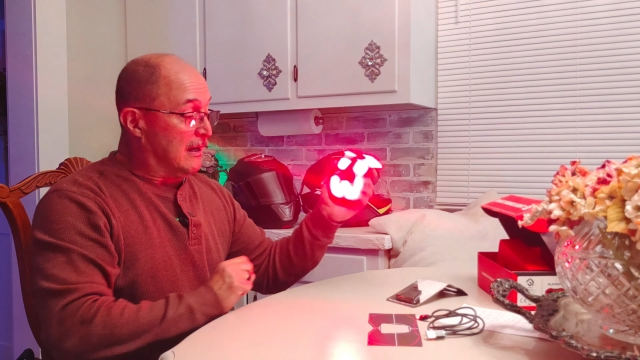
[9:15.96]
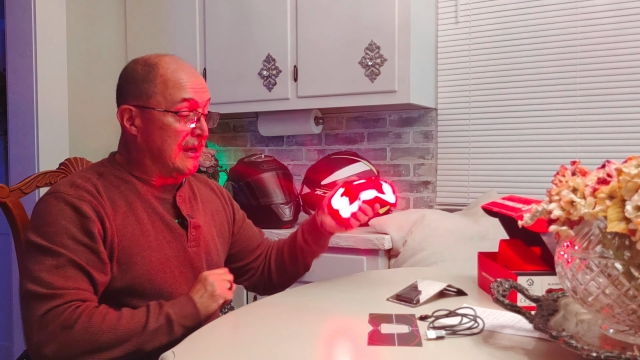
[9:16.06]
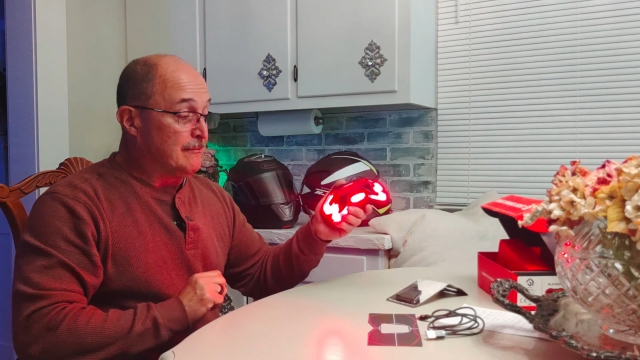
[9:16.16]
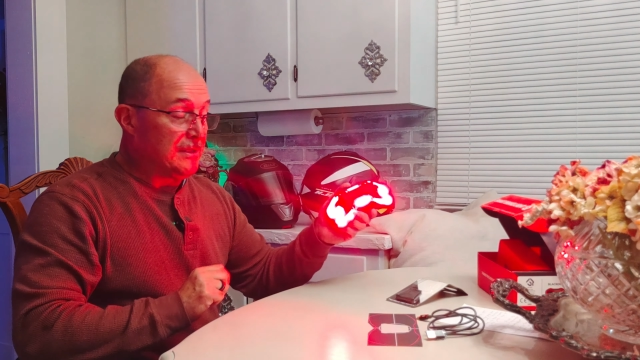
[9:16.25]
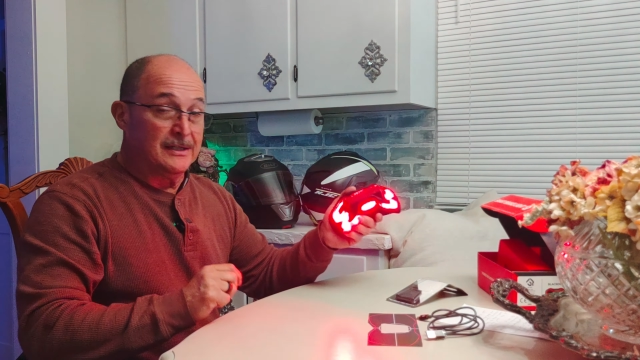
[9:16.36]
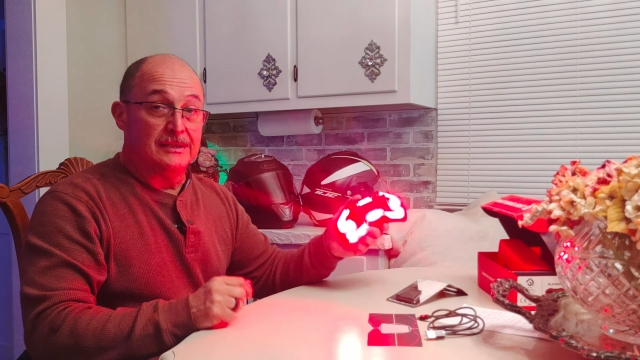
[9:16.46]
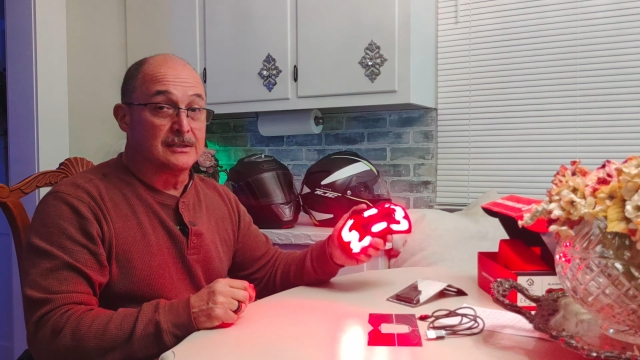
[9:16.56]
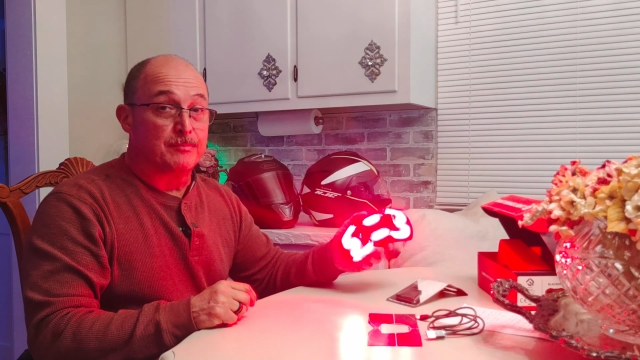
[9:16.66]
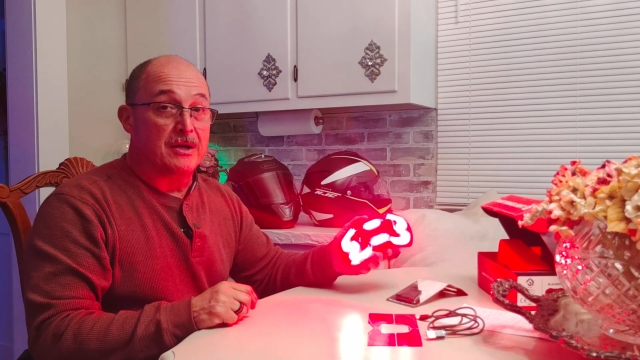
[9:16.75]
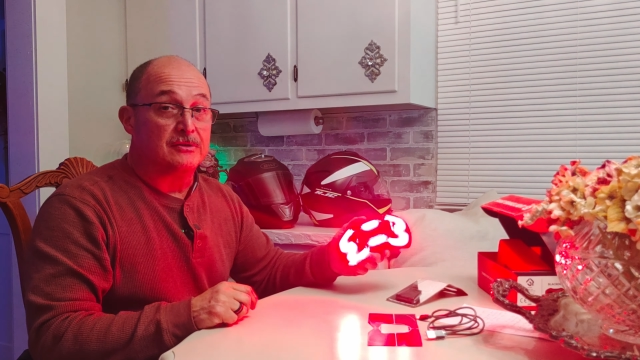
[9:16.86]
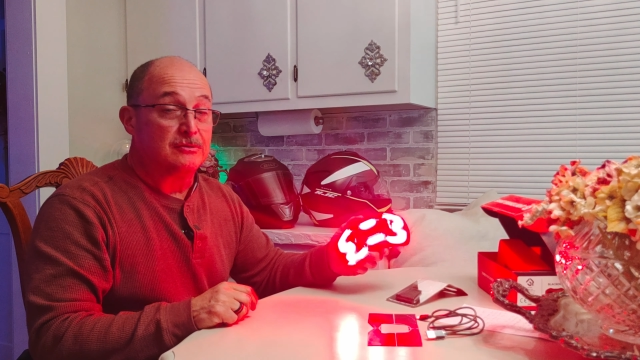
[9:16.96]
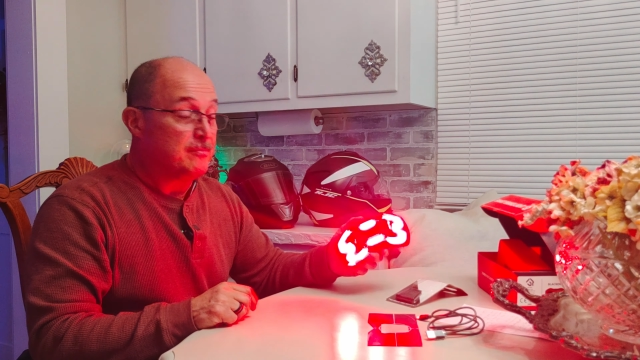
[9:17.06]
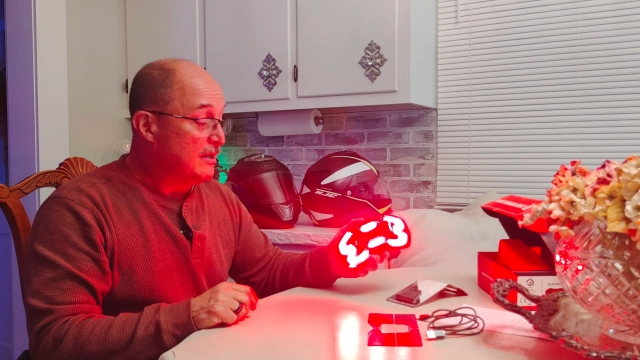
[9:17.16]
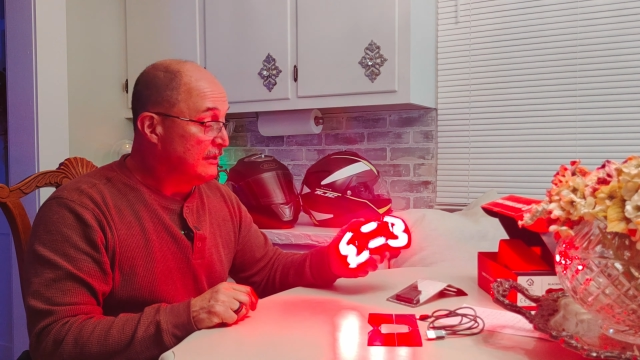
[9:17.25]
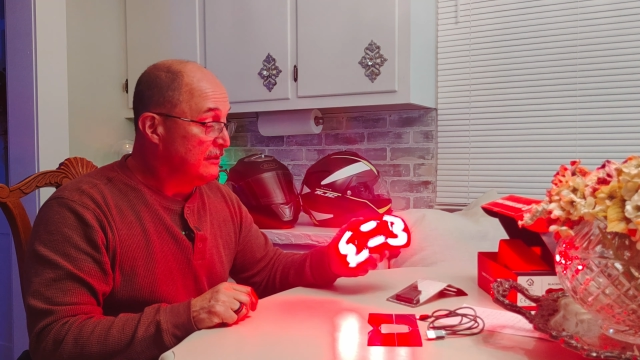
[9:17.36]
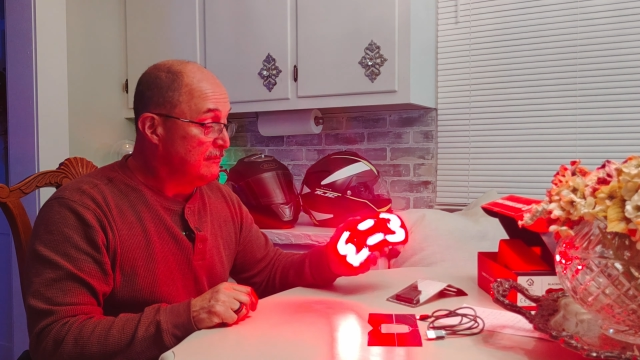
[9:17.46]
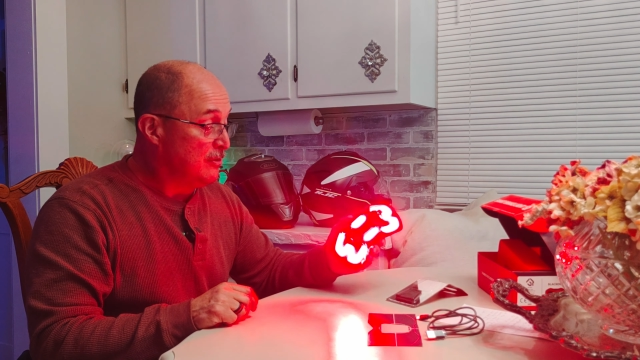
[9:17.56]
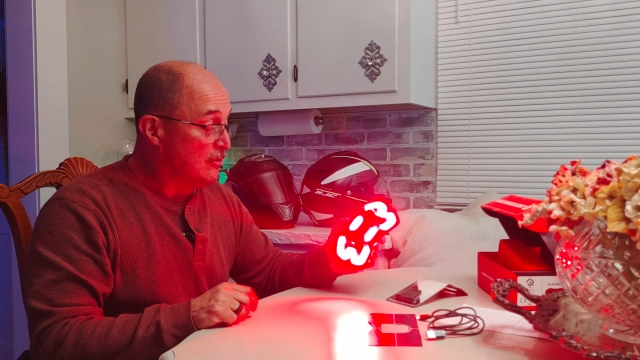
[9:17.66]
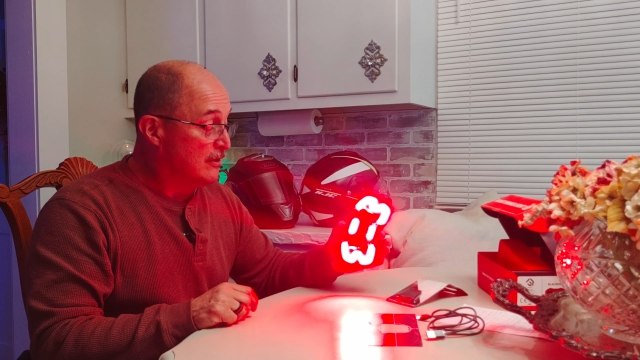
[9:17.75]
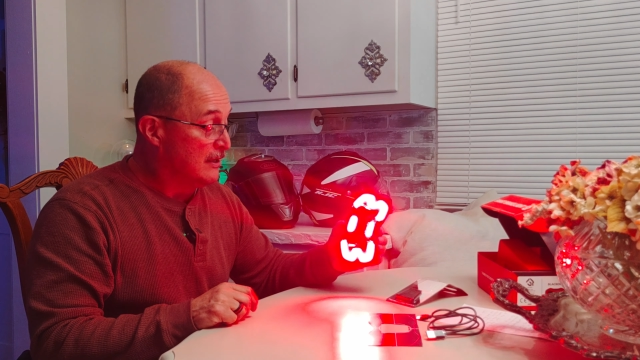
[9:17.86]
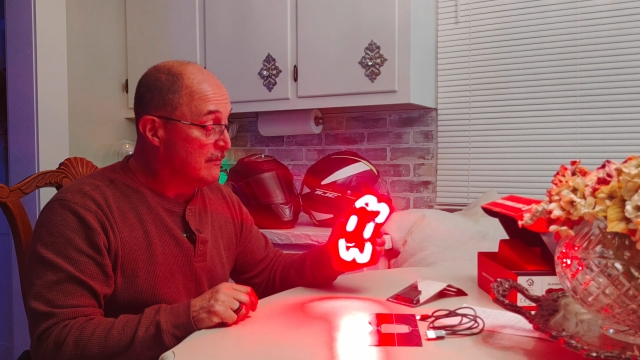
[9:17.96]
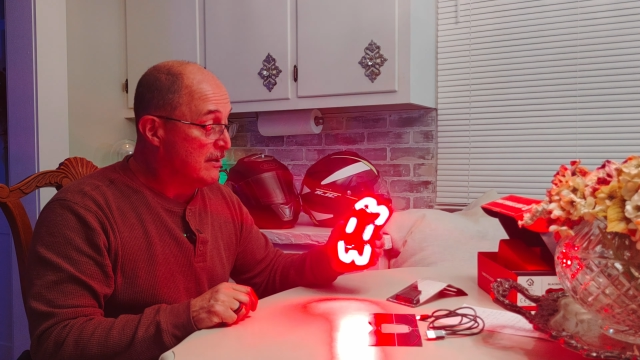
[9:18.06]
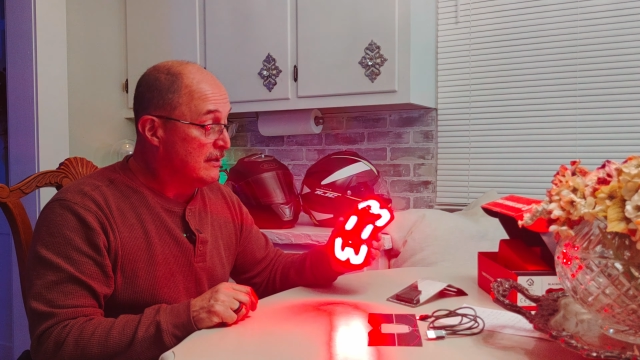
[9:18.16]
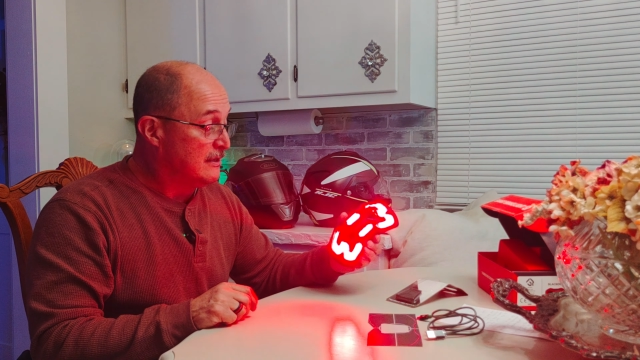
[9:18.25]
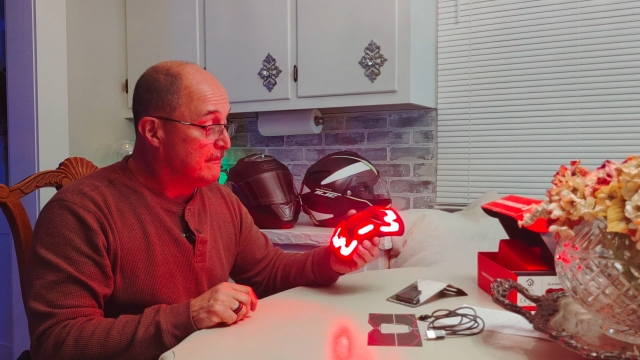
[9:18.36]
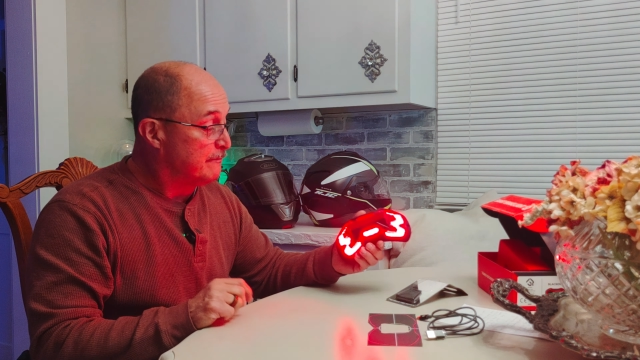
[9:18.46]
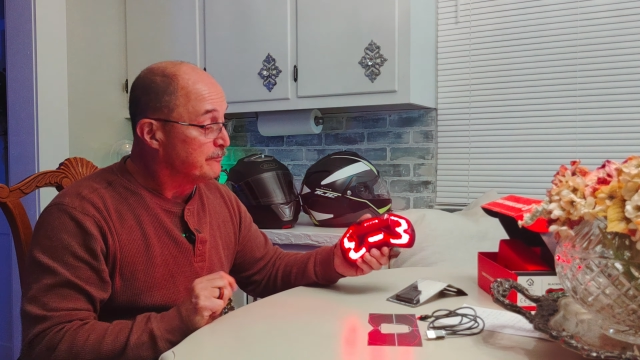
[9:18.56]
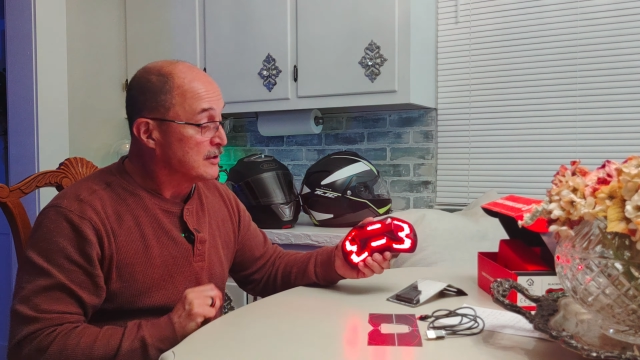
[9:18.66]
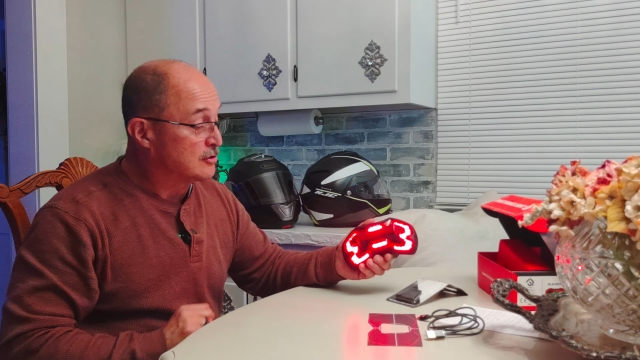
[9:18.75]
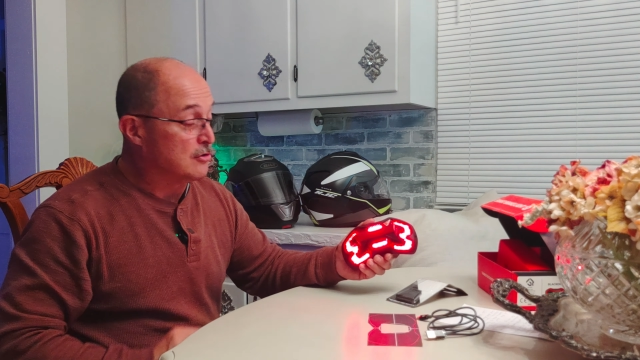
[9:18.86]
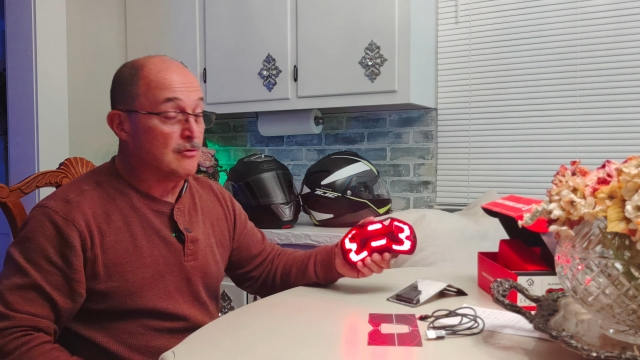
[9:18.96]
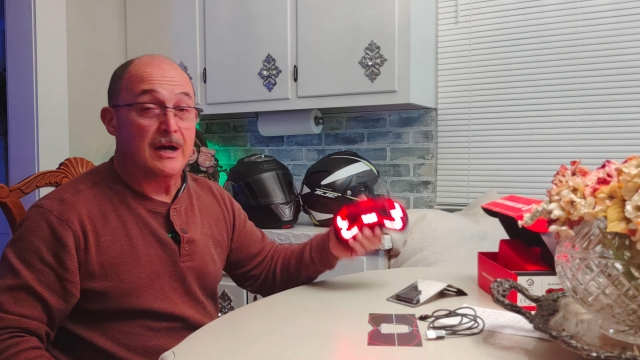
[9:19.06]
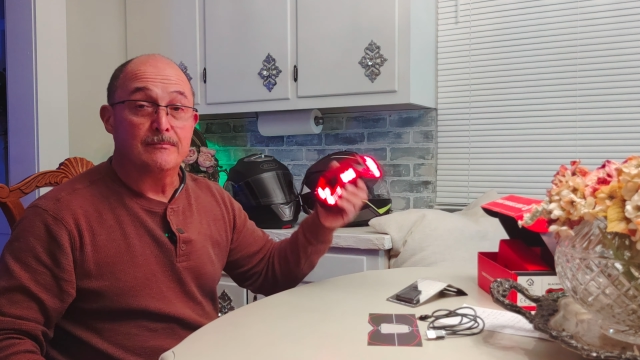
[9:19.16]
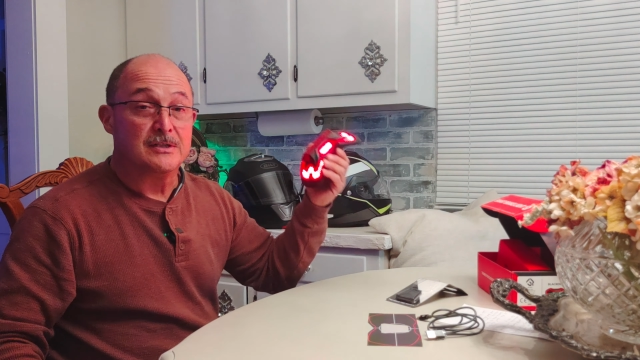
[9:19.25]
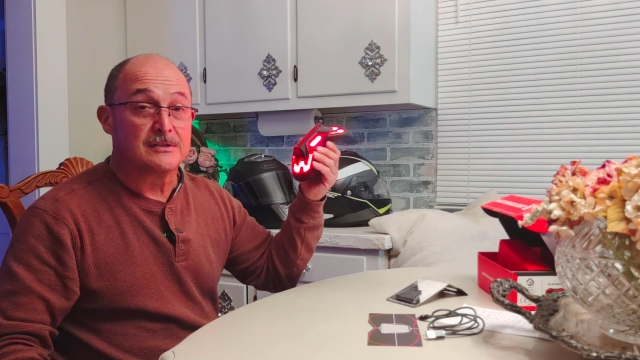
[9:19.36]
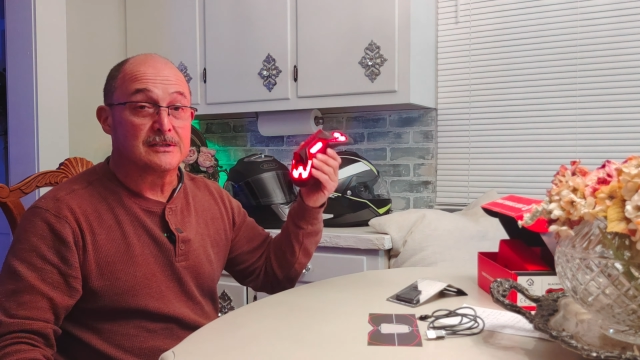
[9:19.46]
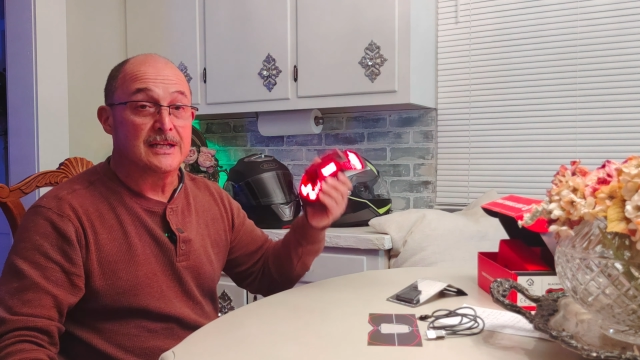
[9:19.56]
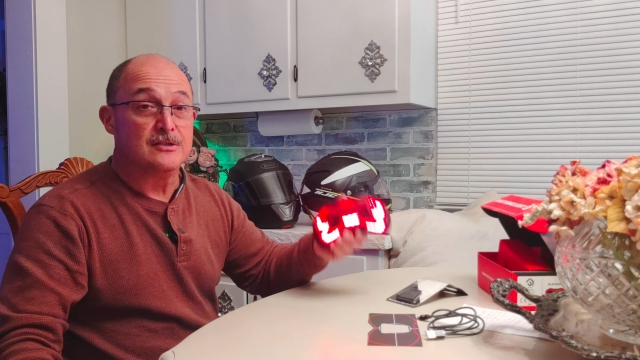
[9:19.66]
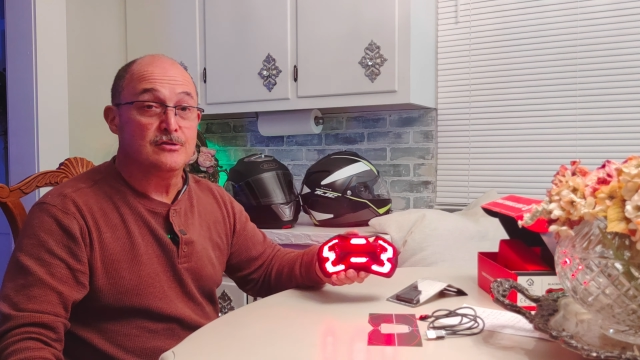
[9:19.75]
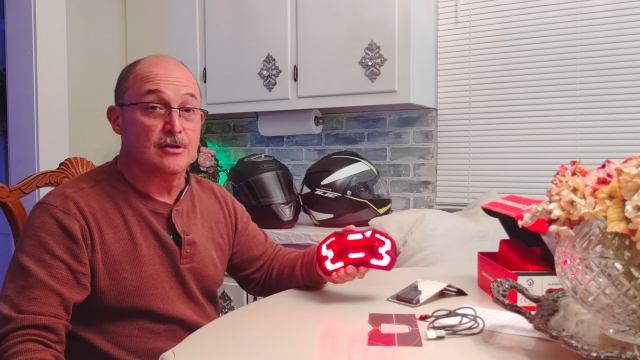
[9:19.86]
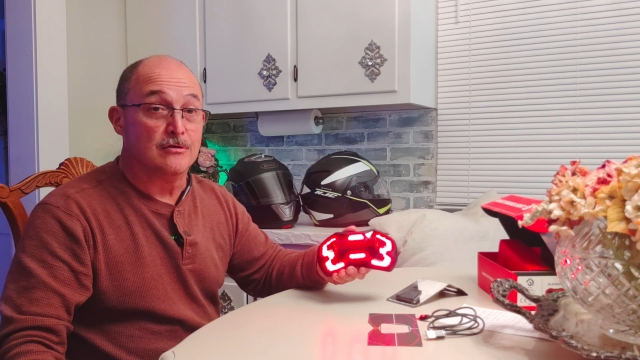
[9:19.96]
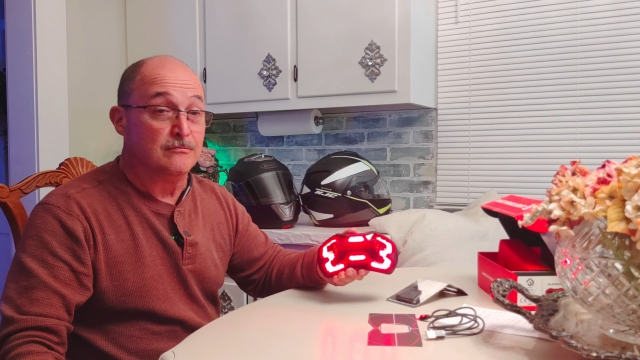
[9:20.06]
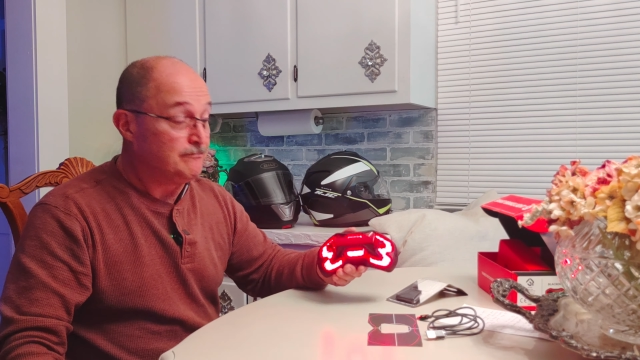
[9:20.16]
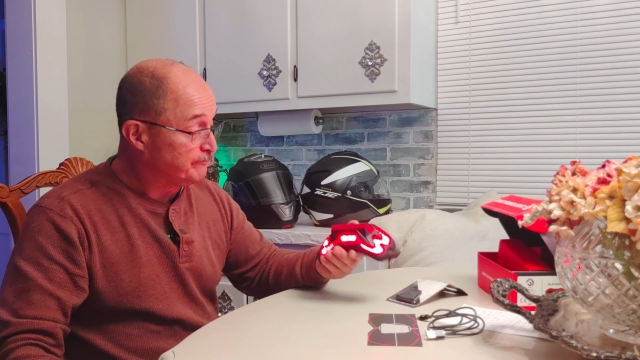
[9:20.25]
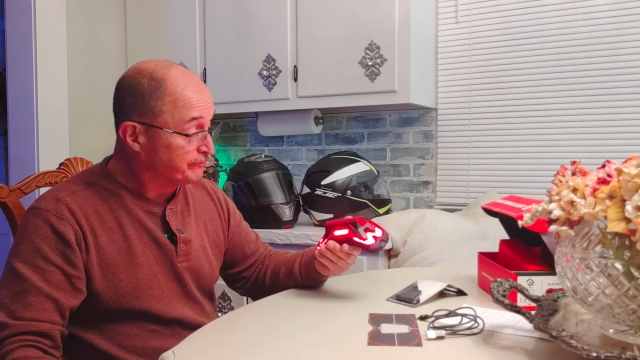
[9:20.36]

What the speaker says: I'm not getting sponsored by them or anybody, so I'm just letting you know